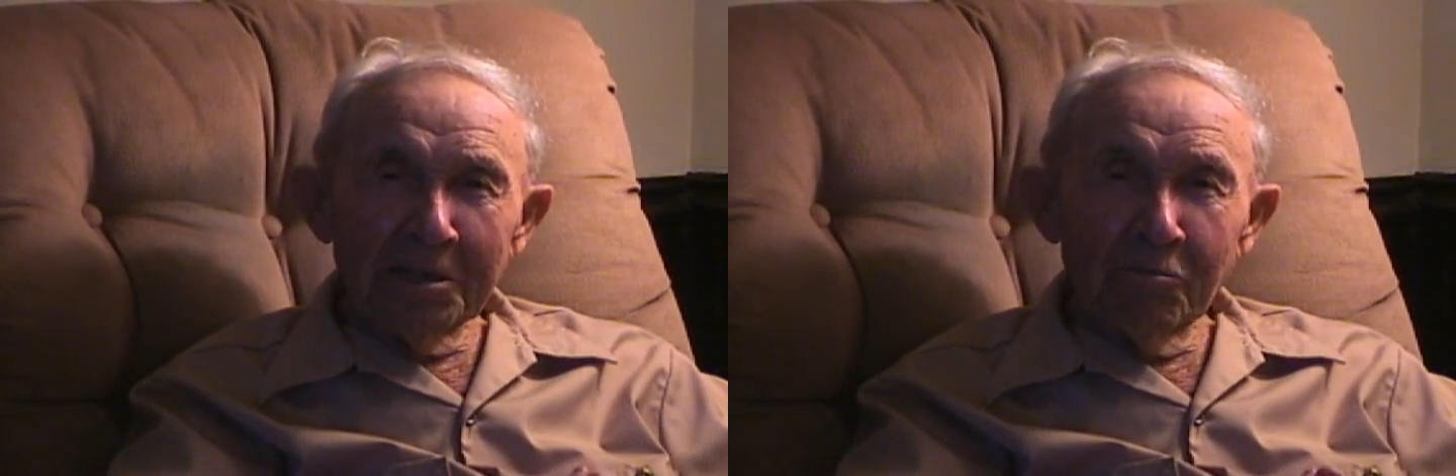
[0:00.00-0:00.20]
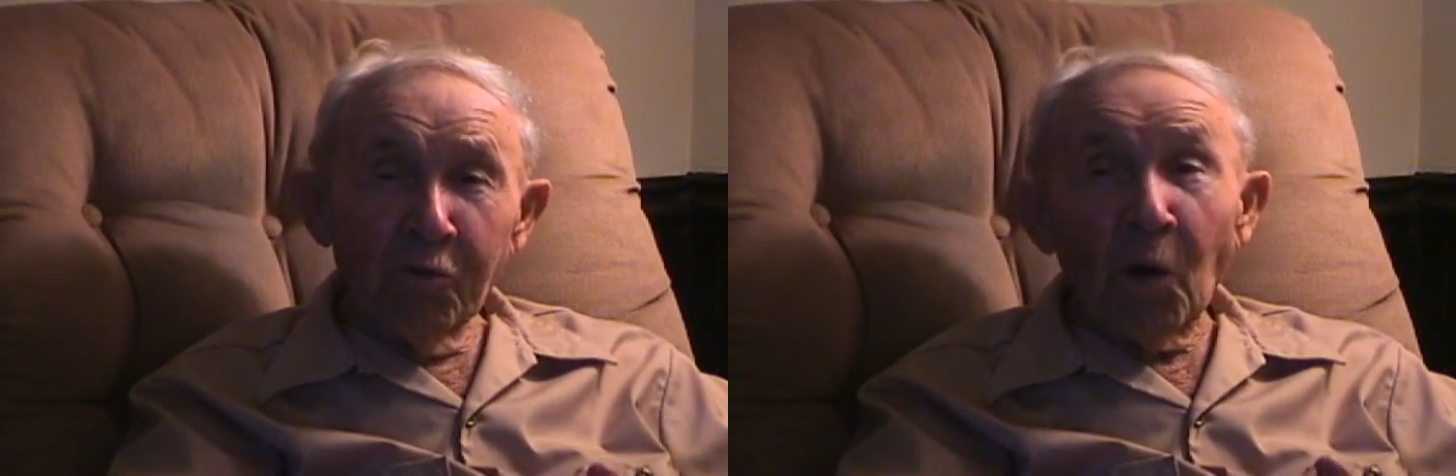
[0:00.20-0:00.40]

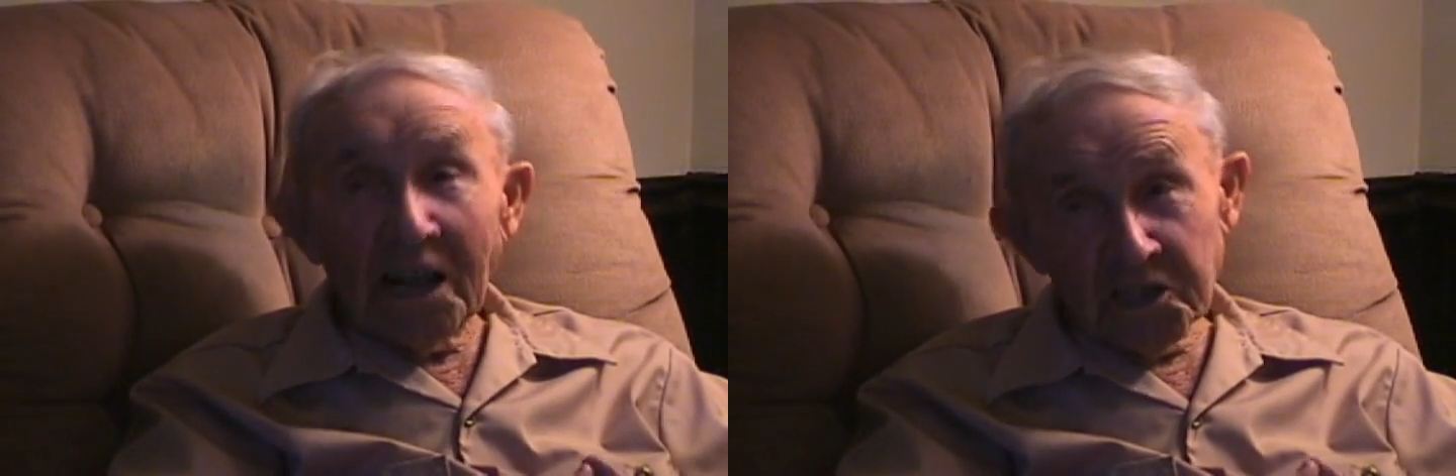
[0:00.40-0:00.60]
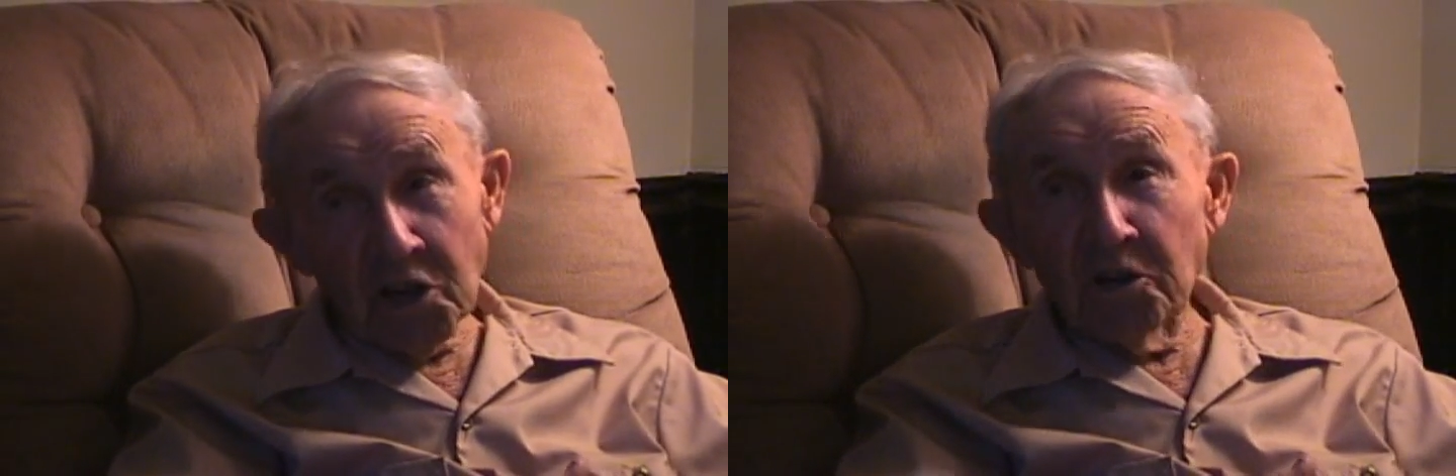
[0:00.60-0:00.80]
before I
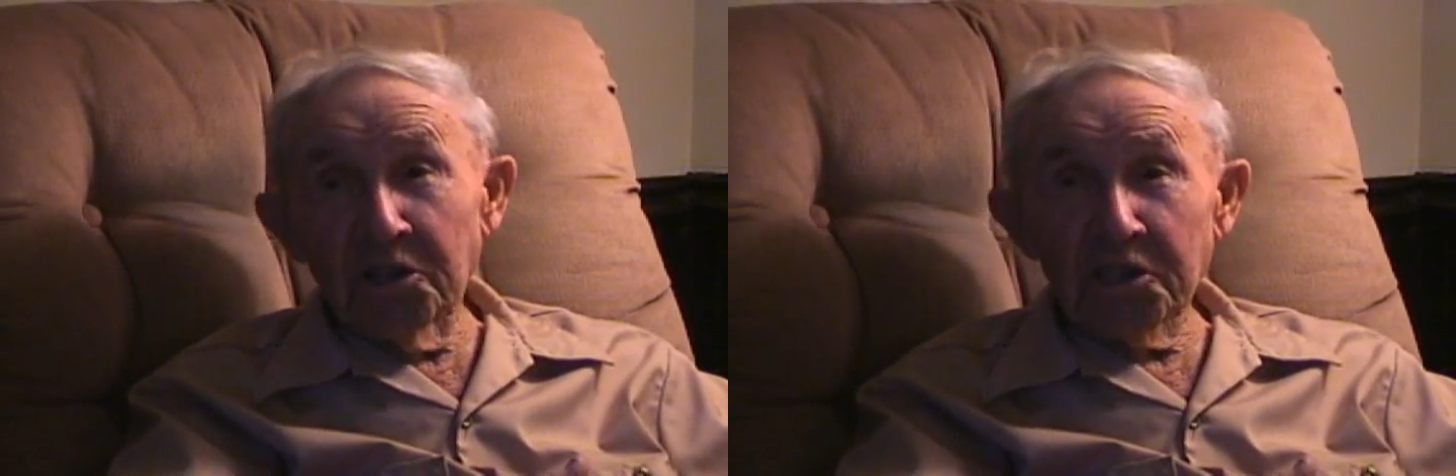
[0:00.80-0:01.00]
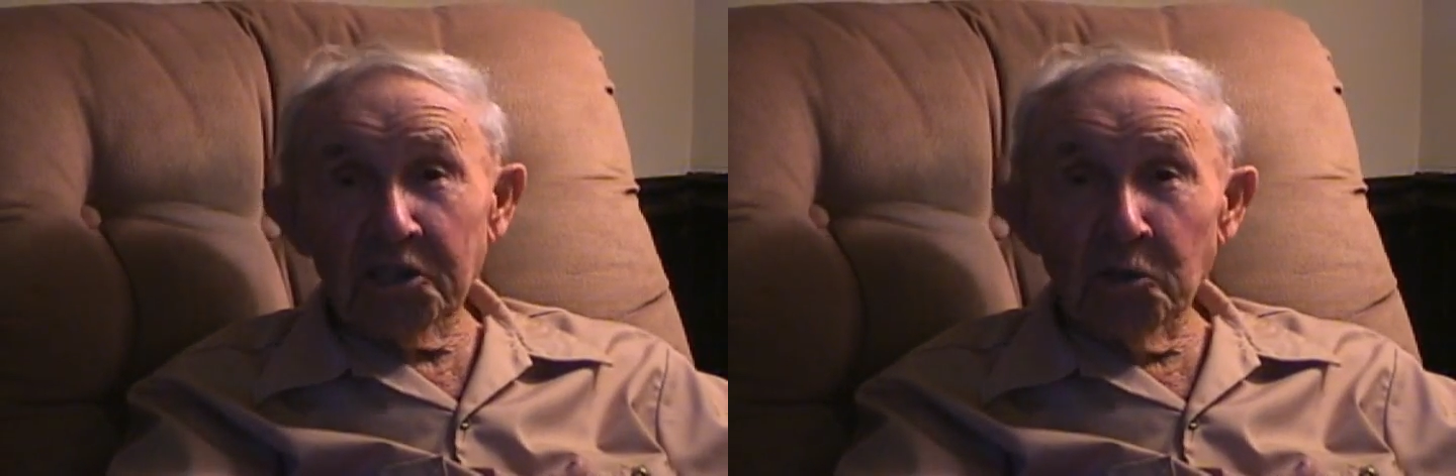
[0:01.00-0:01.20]
started
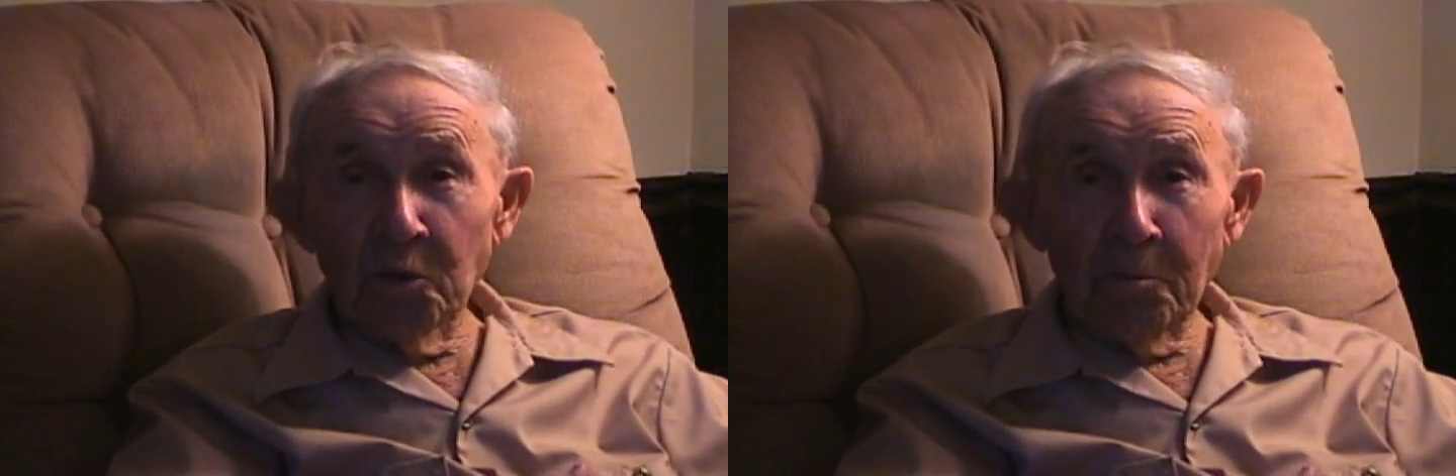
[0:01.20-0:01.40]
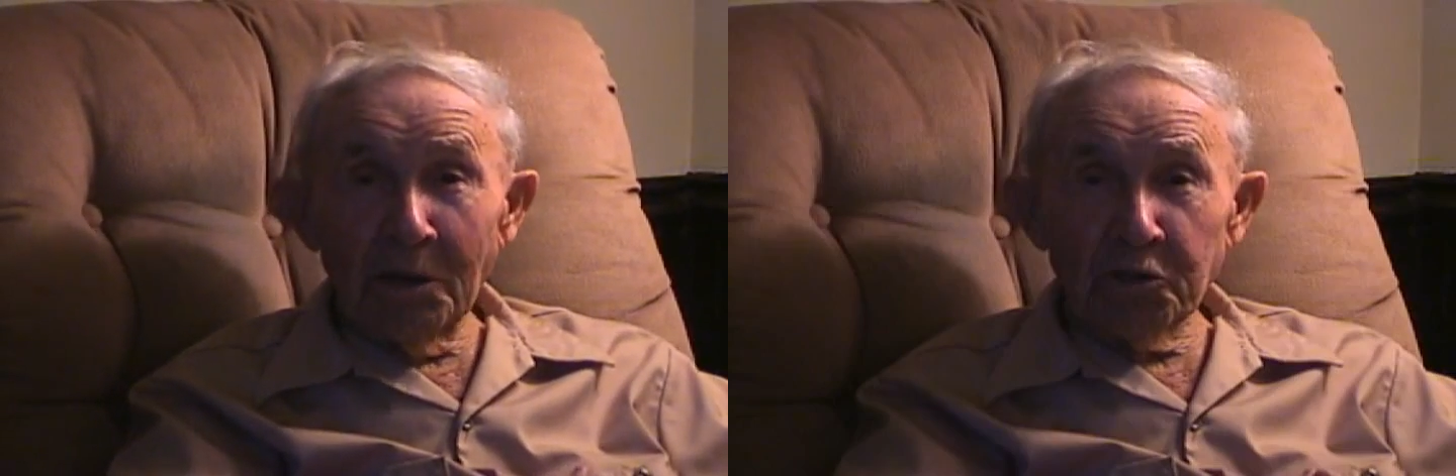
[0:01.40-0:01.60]
to school, about